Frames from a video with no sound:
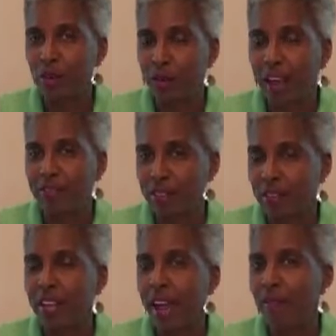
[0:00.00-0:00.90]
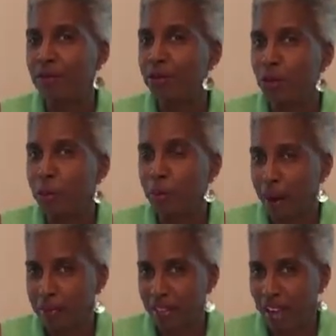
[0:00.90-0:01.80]
don't have to have new
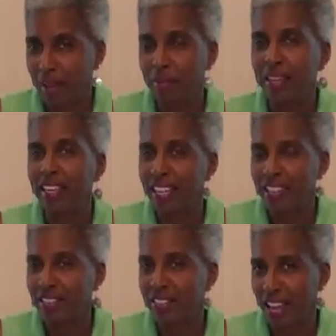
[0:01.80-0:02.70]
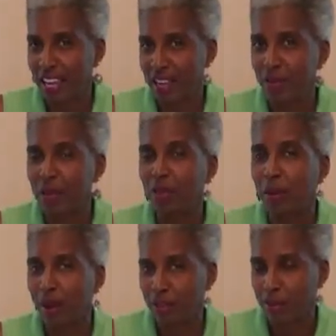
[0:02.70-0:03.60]
prep time each day when
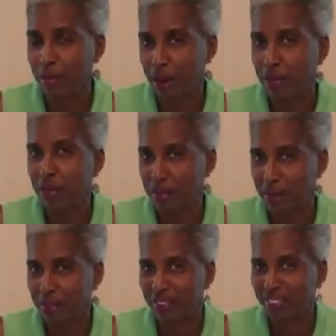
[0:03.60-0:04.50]
you're about to prepare your meal.